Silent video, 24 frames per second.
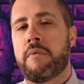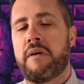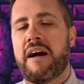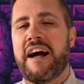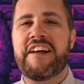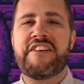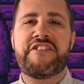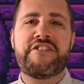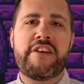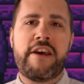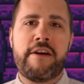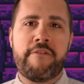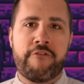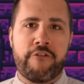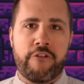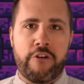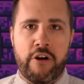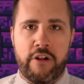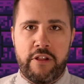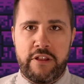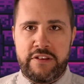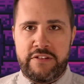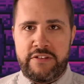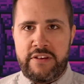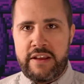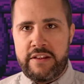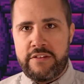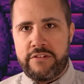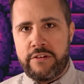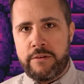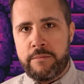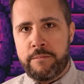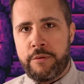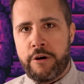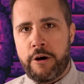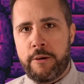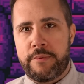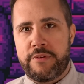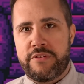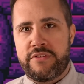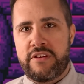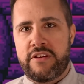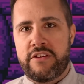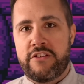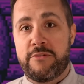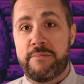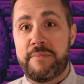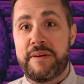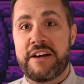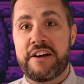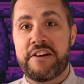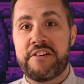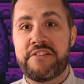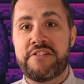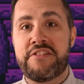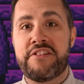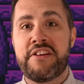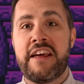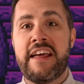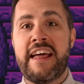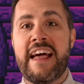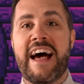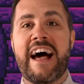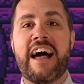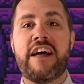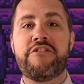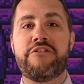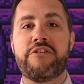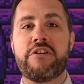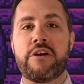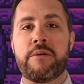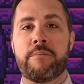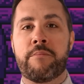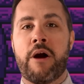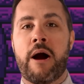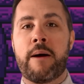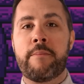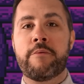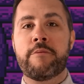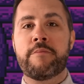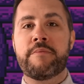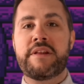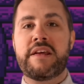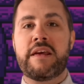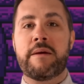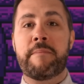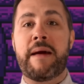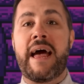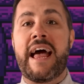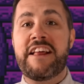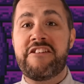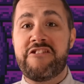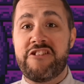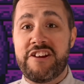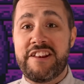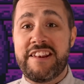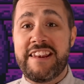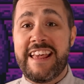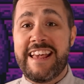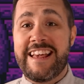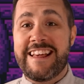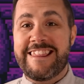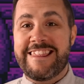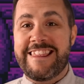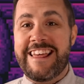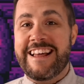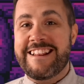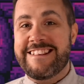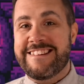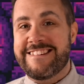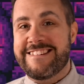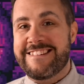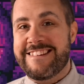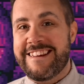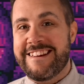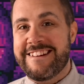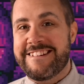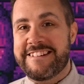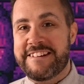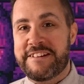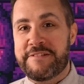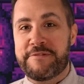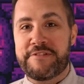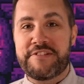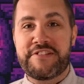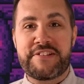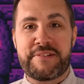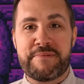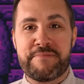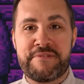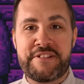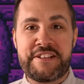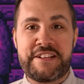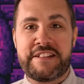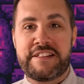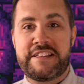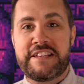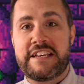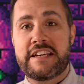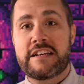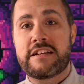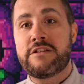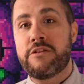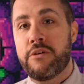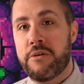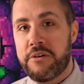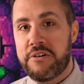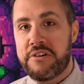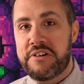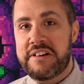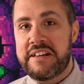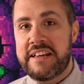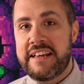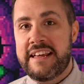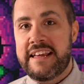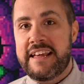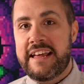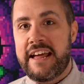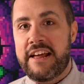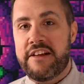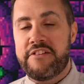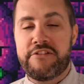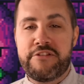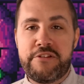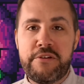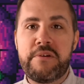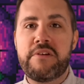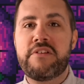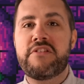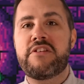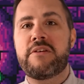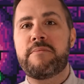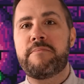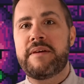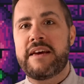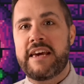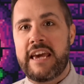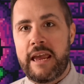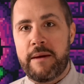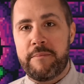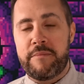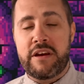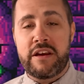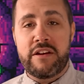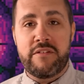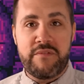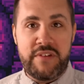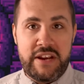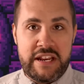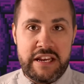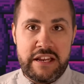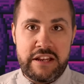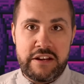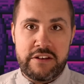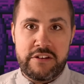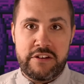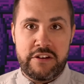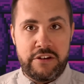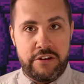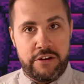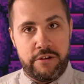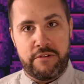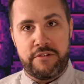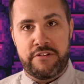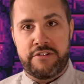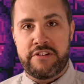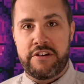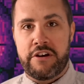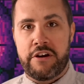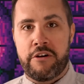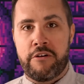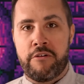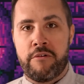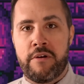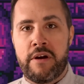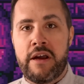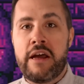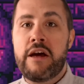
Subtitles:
I say for all intents and purposes because, as you could probably imagine, that distinction was completely ignored as soon as it became convenient to do so.